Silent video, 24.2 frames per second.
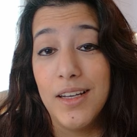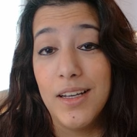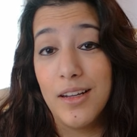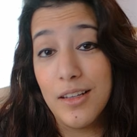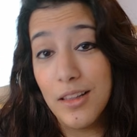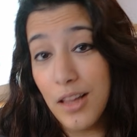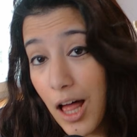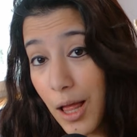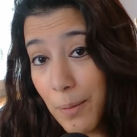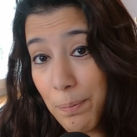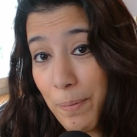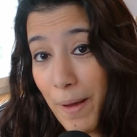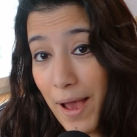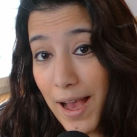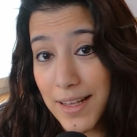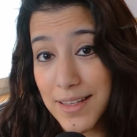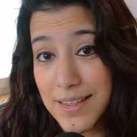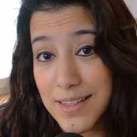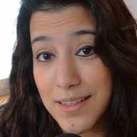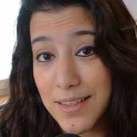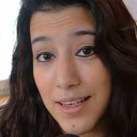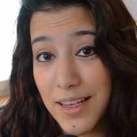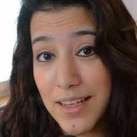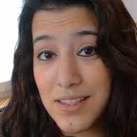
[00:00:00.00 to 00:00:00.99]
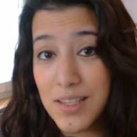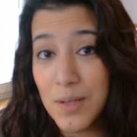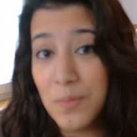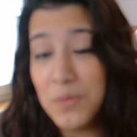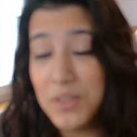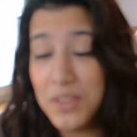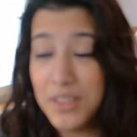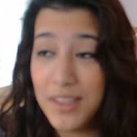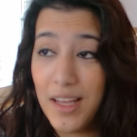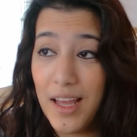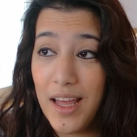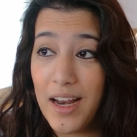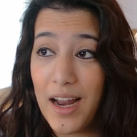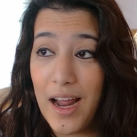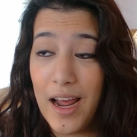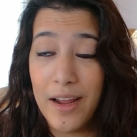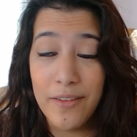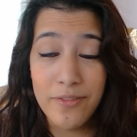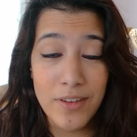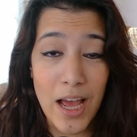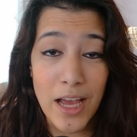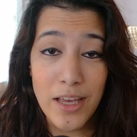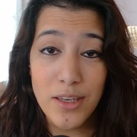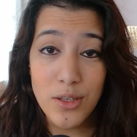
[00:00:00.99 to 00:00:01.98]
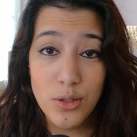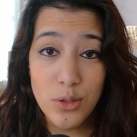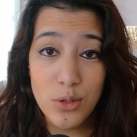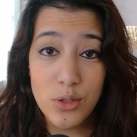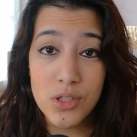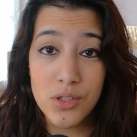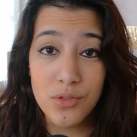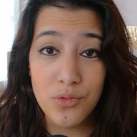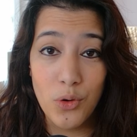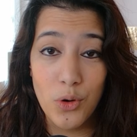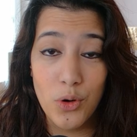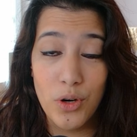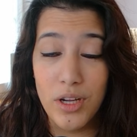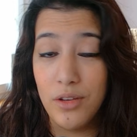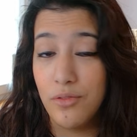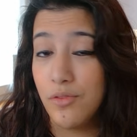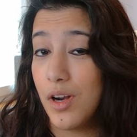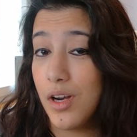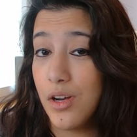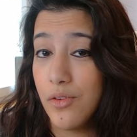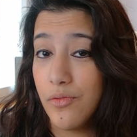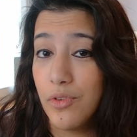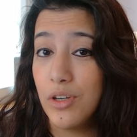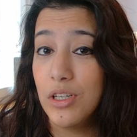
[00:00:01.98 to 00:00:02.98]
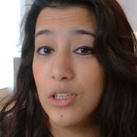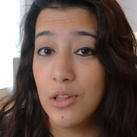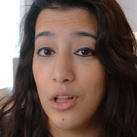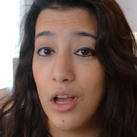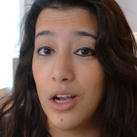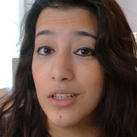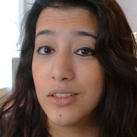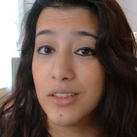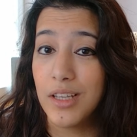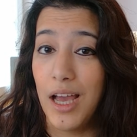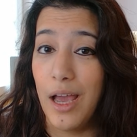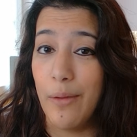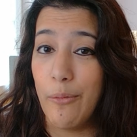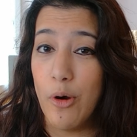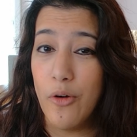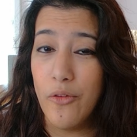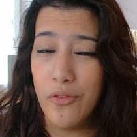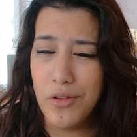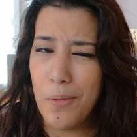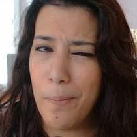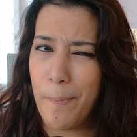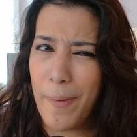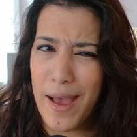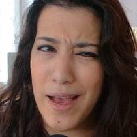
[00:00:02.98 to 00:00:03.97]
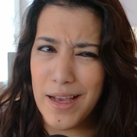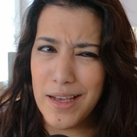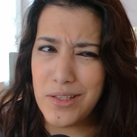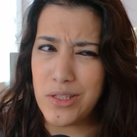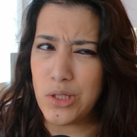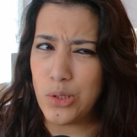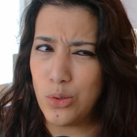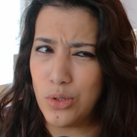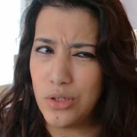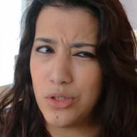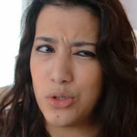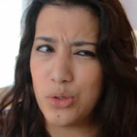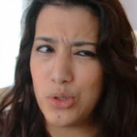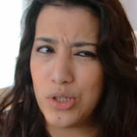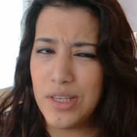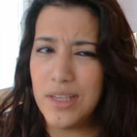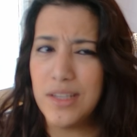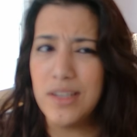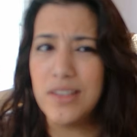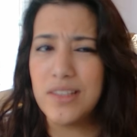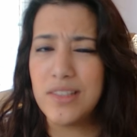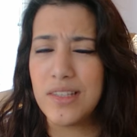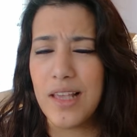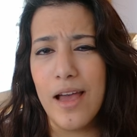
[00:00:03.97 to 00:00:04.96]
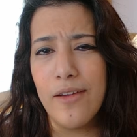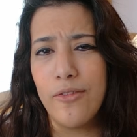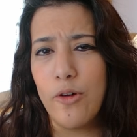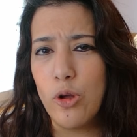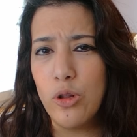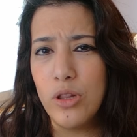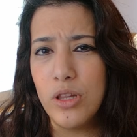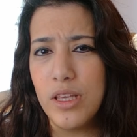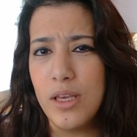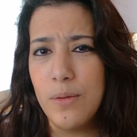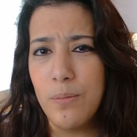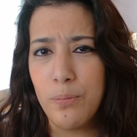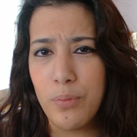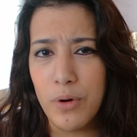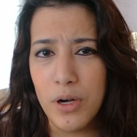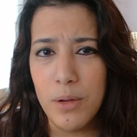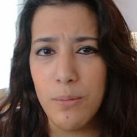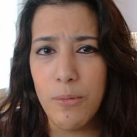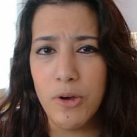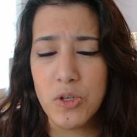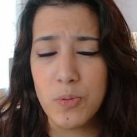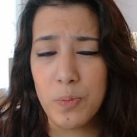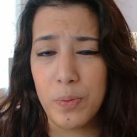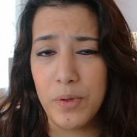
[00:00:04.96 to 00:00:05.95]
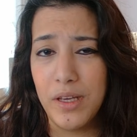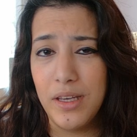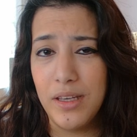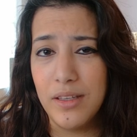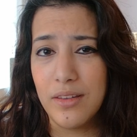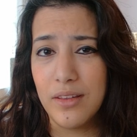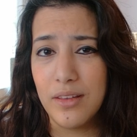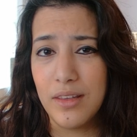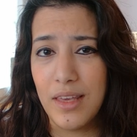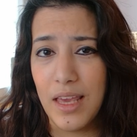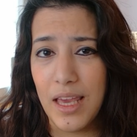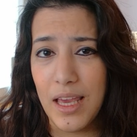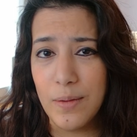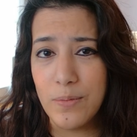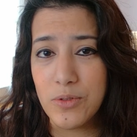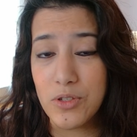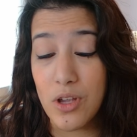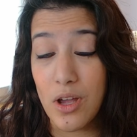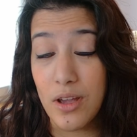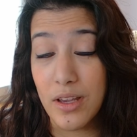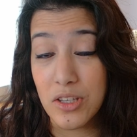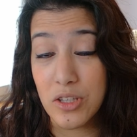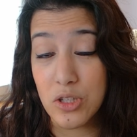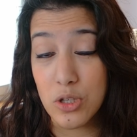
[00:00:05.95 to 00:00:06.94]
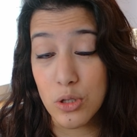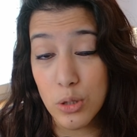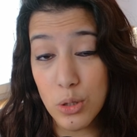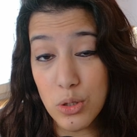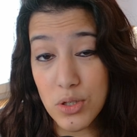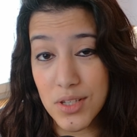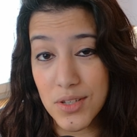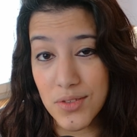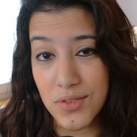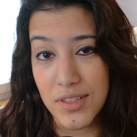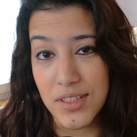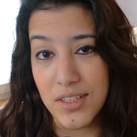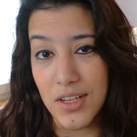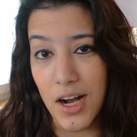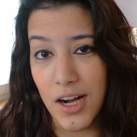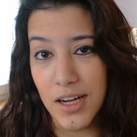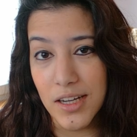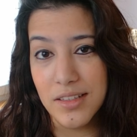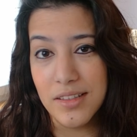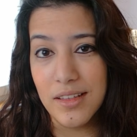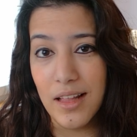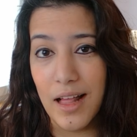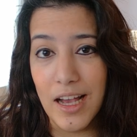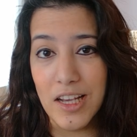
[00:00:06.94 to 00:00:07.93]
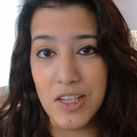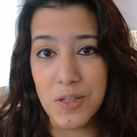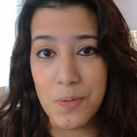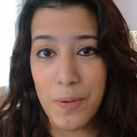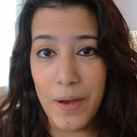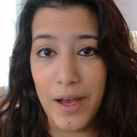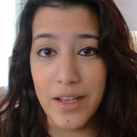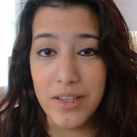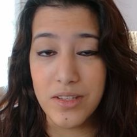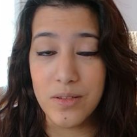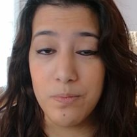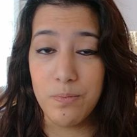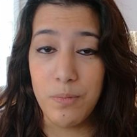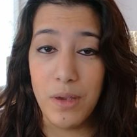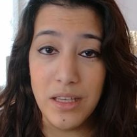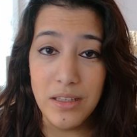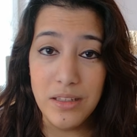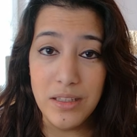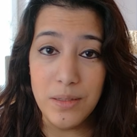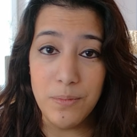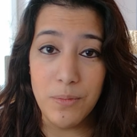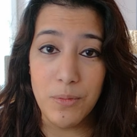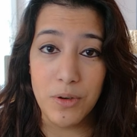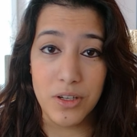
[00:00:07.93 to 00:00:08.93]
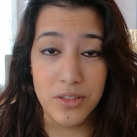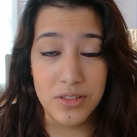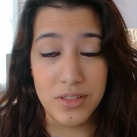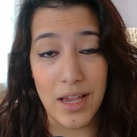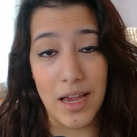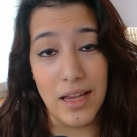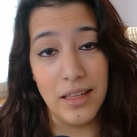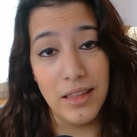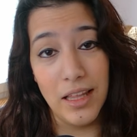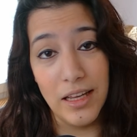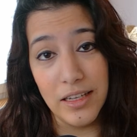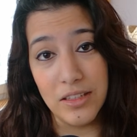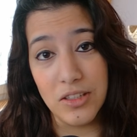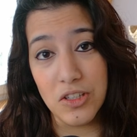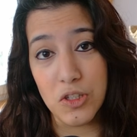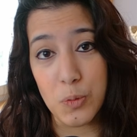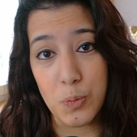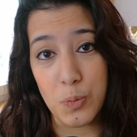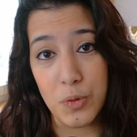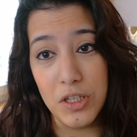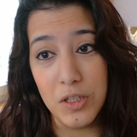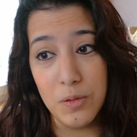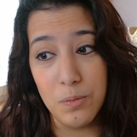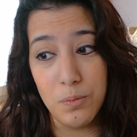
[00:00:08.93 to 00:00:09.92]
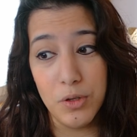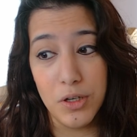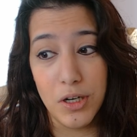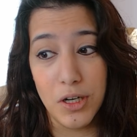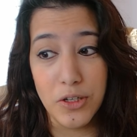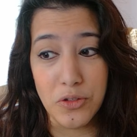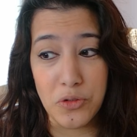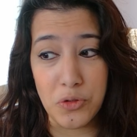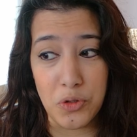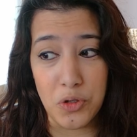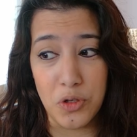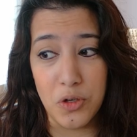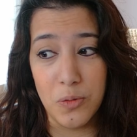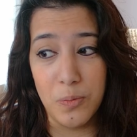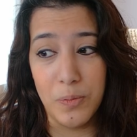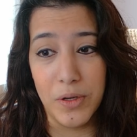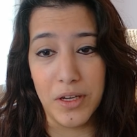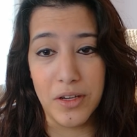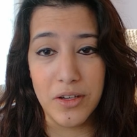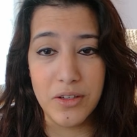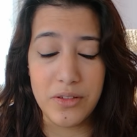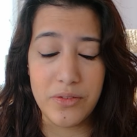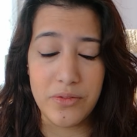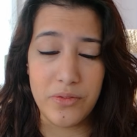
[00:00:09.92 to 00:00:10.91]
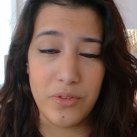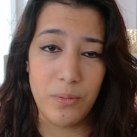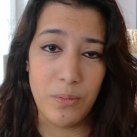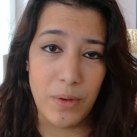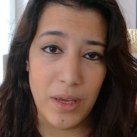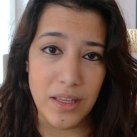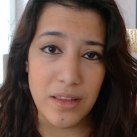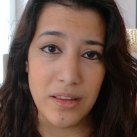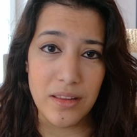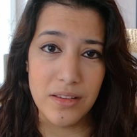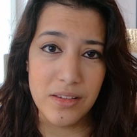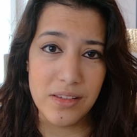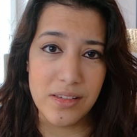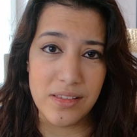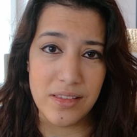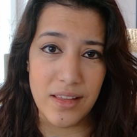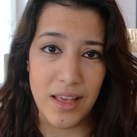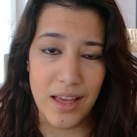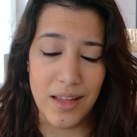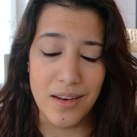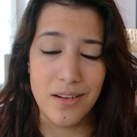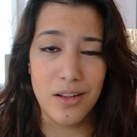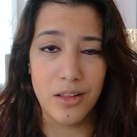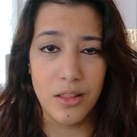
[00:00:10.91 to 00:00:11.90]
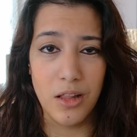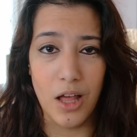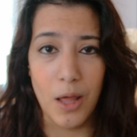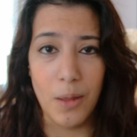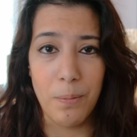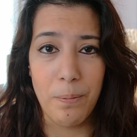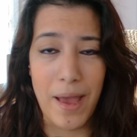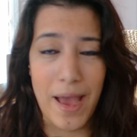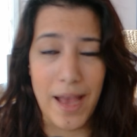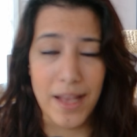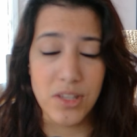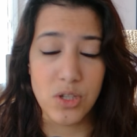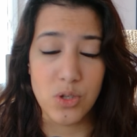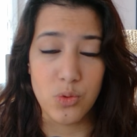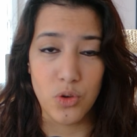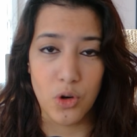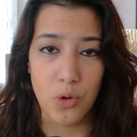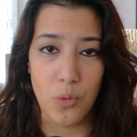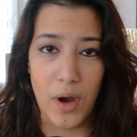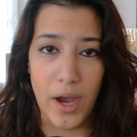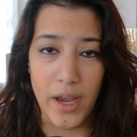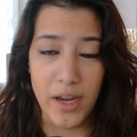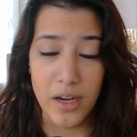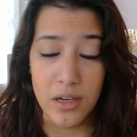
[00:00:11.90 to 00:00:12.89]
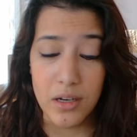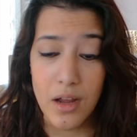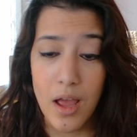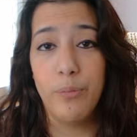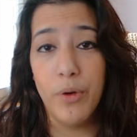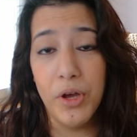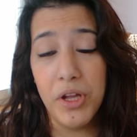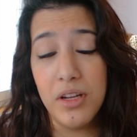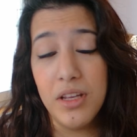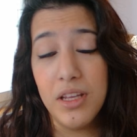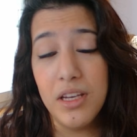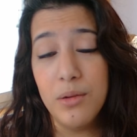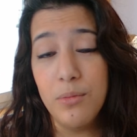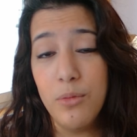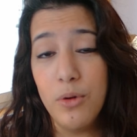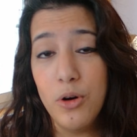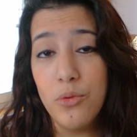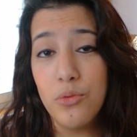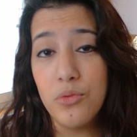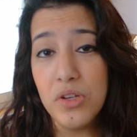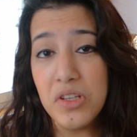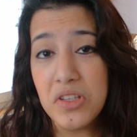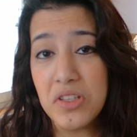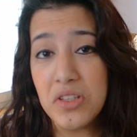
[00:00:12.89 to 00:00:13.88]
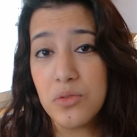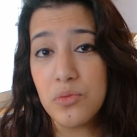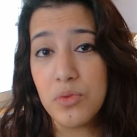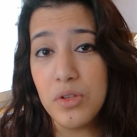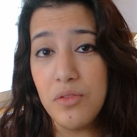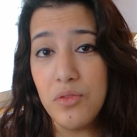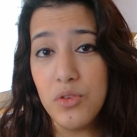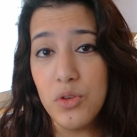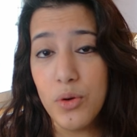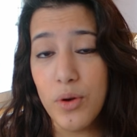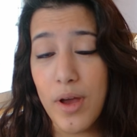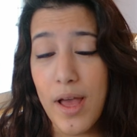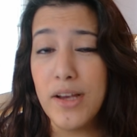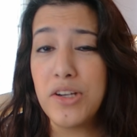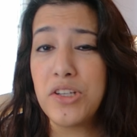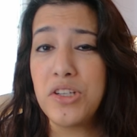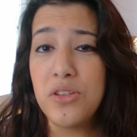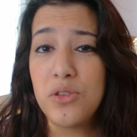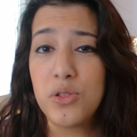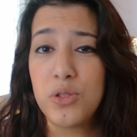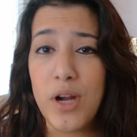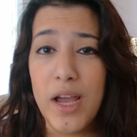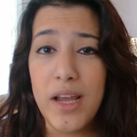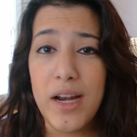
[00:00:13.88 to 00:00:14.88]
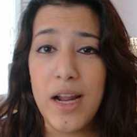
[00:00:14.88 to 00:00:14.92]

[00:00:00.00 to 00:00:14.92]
Cloud pads. It's something that I have not used for a very, very long time. Over the past 2 to 3 years, I've only pretty much played games exclusively on glass pads, mainly because I like the speed, but also because of the maintenance that cloud pads require. But in a more recent review, I actually tried